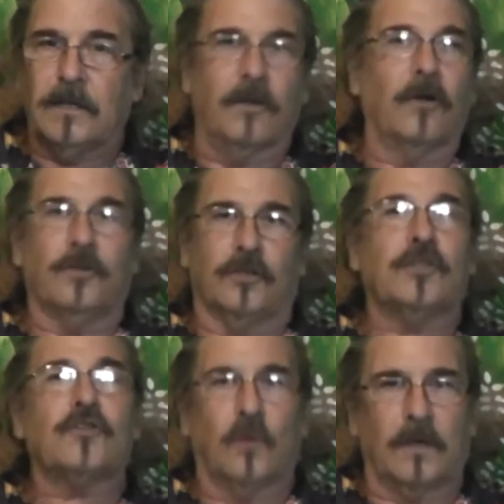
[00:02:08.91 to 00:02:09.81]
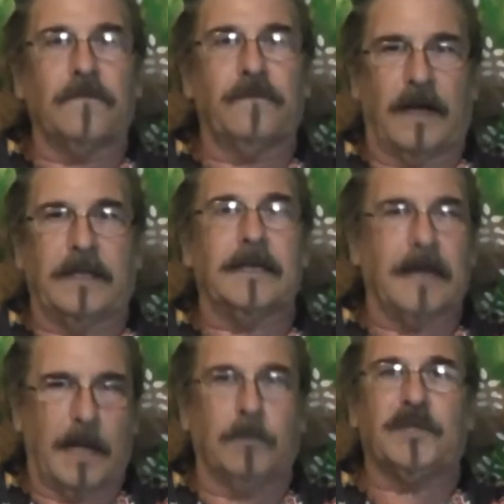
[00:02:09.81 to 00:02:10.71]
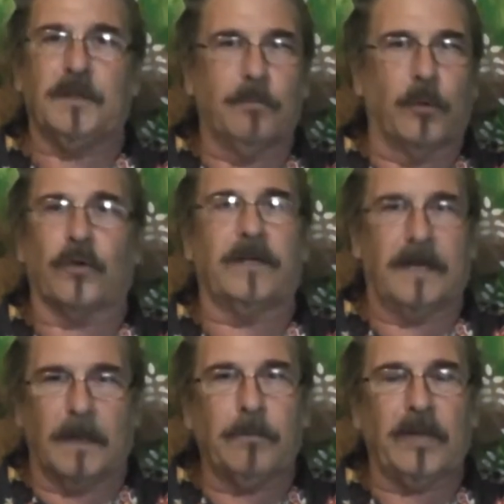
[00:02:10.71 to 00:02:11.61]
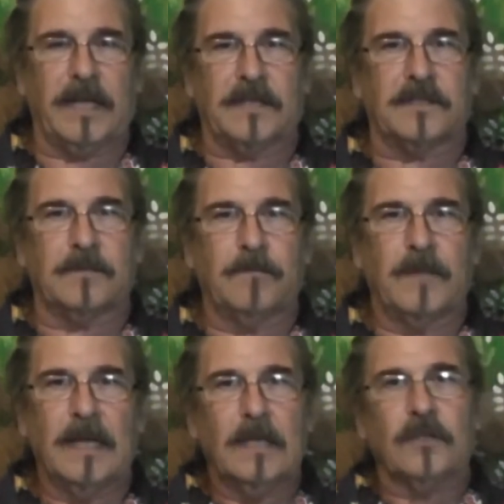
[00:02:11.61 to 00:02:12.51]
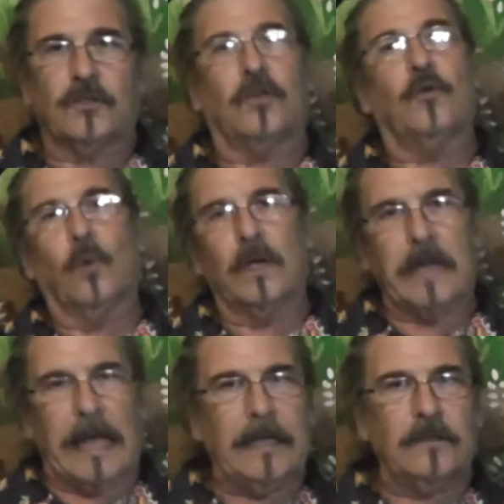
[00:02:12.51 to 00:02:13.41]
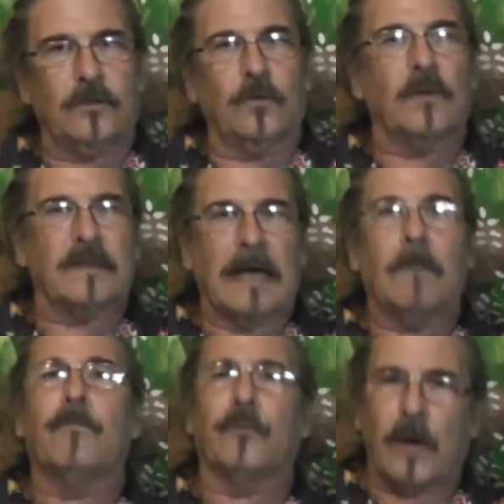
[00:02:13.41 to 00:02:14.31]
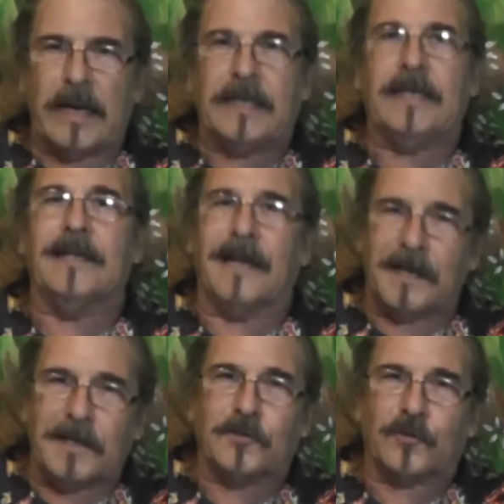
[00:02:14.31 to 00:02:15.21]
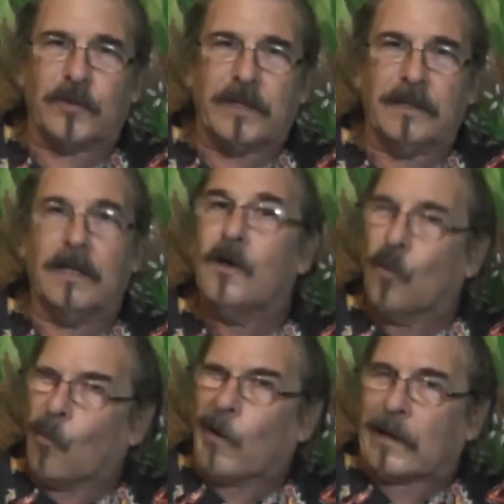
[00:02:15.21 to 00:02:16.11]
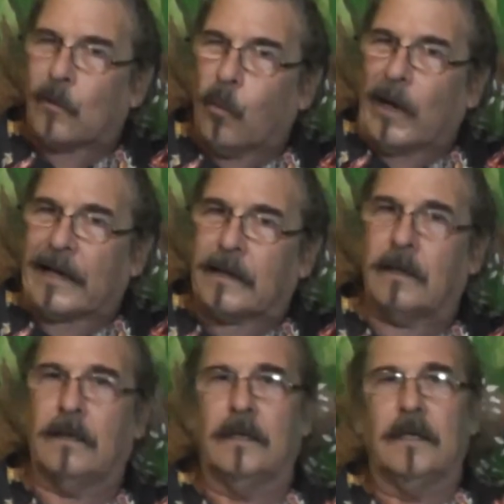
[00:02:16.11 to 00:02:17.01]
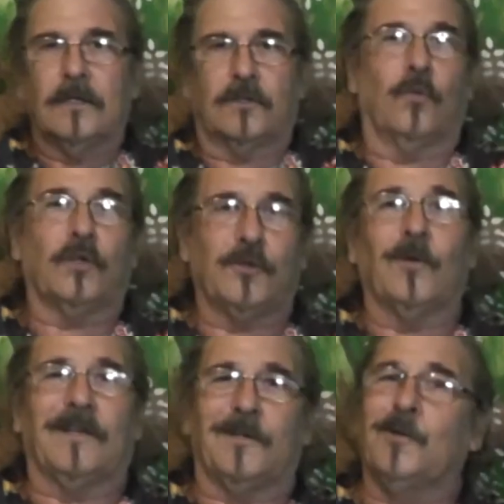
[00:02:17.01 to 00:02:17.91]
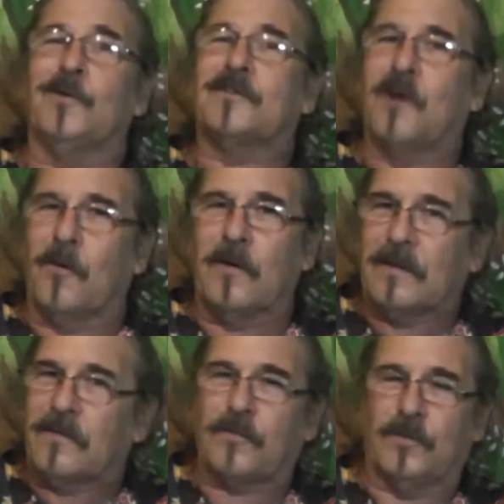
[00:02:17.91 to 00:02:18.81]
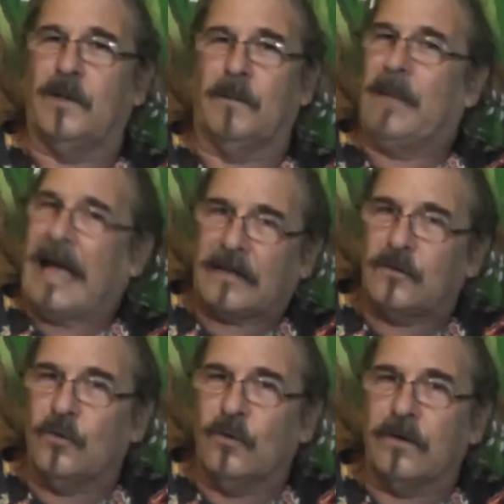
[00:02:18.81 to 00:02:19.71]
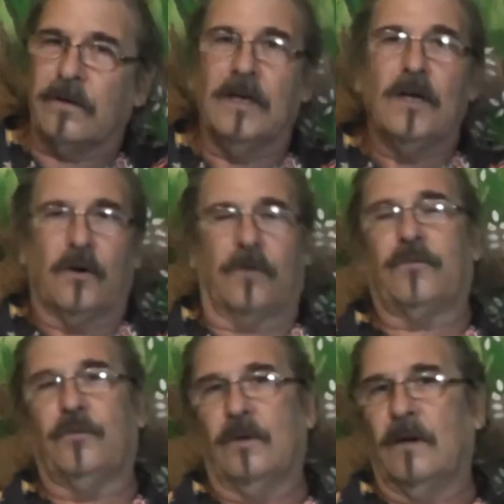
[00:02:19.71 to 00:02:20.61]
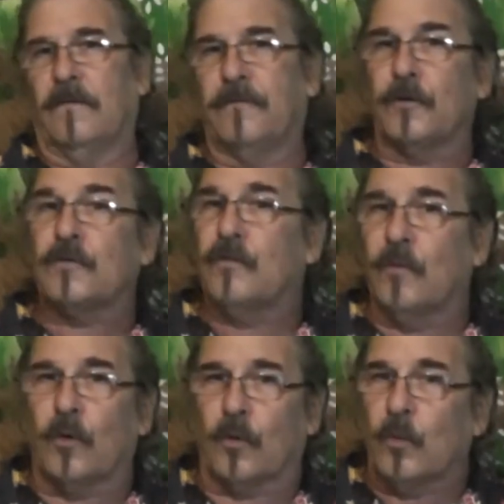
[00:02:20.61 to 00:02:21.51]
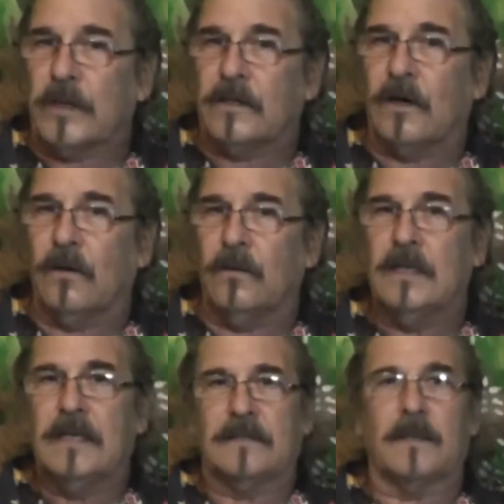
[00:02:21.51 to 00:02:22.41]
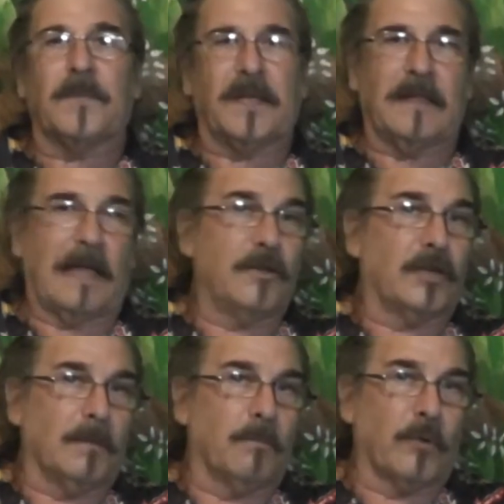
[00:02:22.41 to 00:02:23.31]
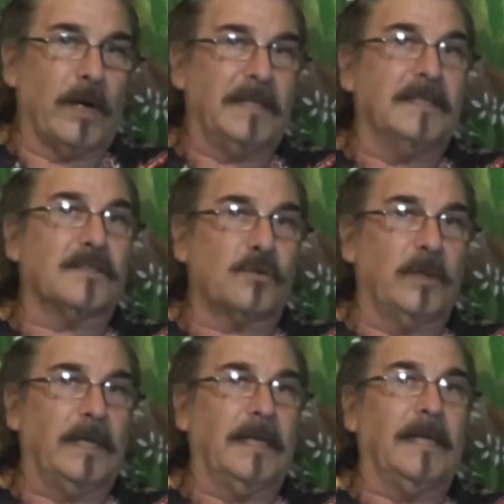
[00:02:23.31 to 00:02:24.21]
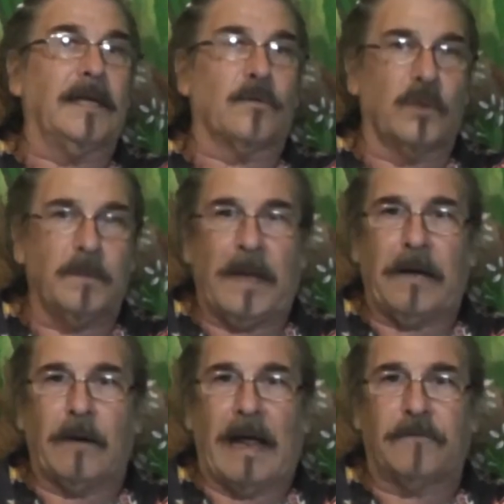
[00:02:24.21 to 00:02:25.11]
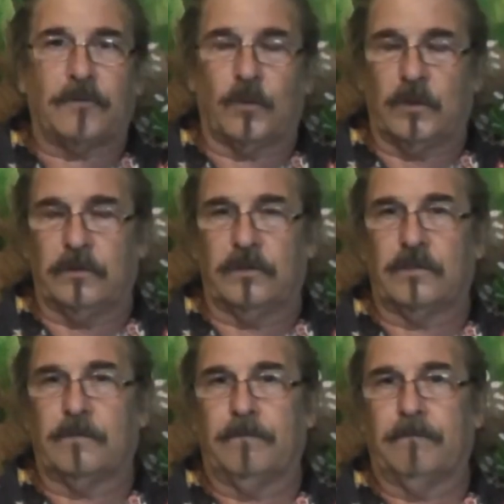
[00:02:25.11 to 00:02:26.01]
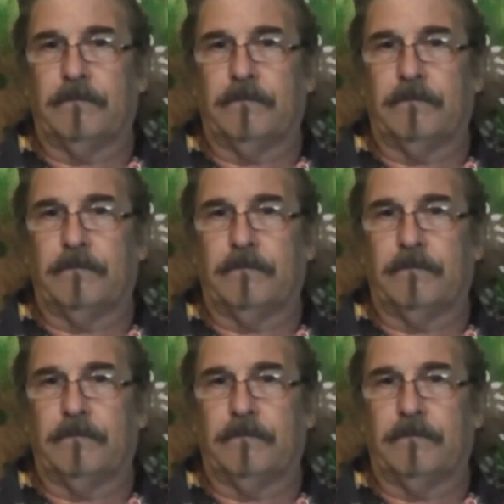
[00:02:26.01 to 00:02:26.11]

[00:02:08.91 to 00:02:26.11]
No, you just want to find an empty boarded up place. So you want to enter without breaking and entering. Wink, wink. So what you want to do is go in through the back door or through a first floor window, something that you can break discreetly and repair afterwards.